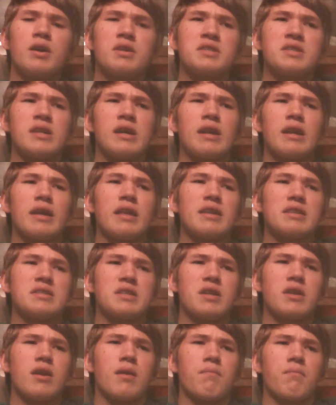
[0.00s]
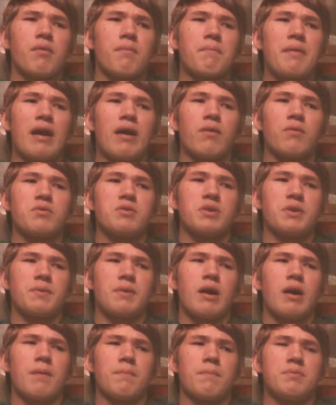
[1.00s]
Sonic gets a number of
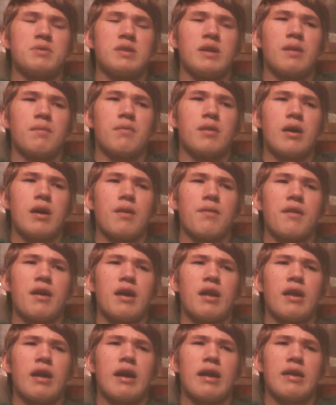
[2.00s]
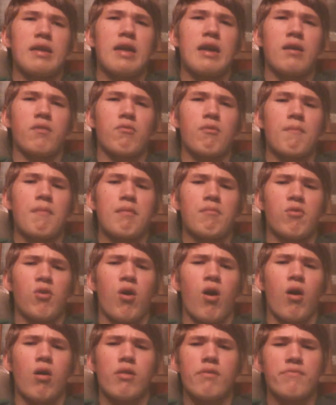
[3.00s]
power-ups that I can't remember
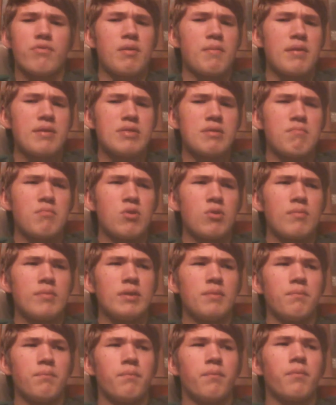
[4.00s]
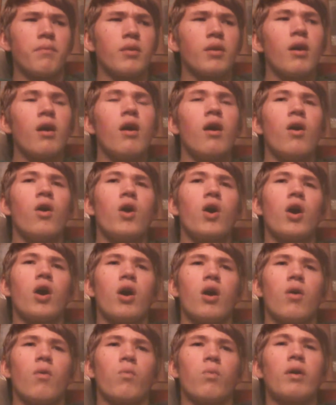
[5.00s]
all of them at the moment.
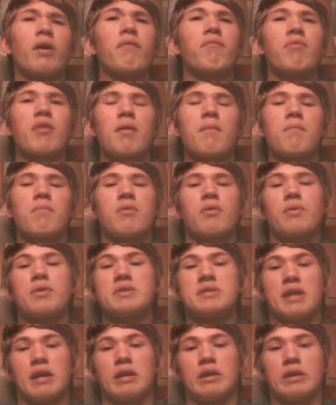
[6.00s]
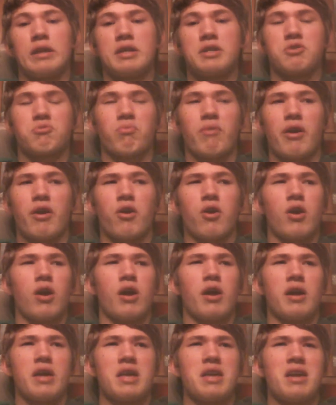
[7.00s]
One of them, there is a glitch
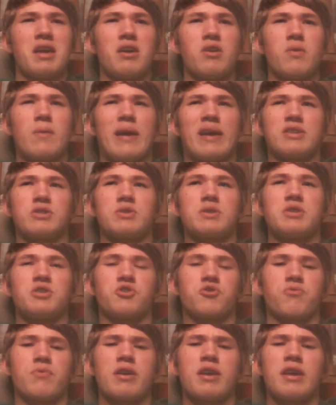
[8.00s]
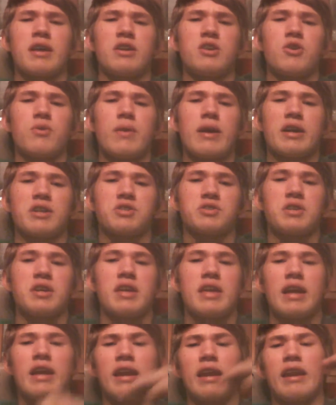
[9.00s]
where you actually shrink and you actually
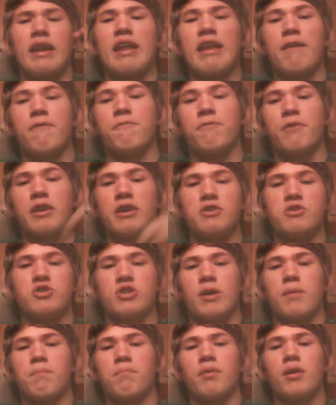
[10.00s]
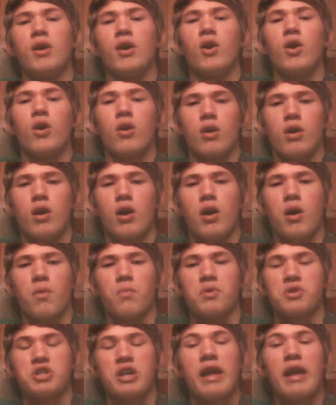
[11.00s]
get an infinite jump,
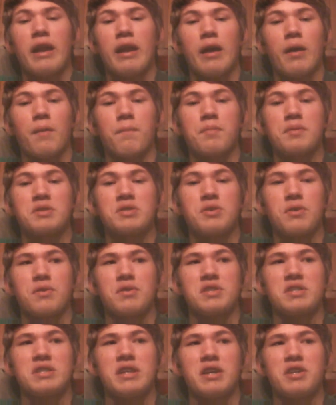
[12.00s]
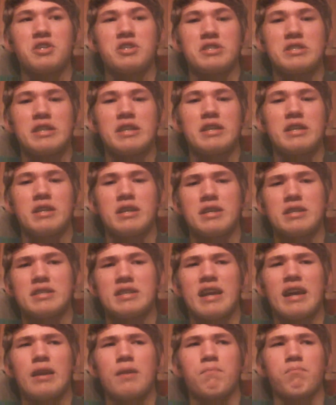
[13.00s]
which can help in certain stages, and it is
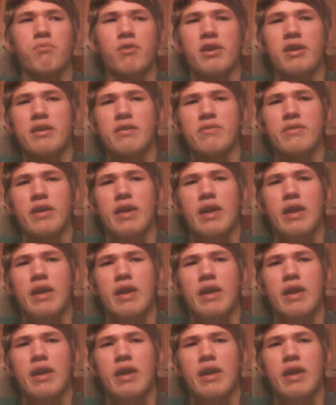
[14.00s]
kind of breaking the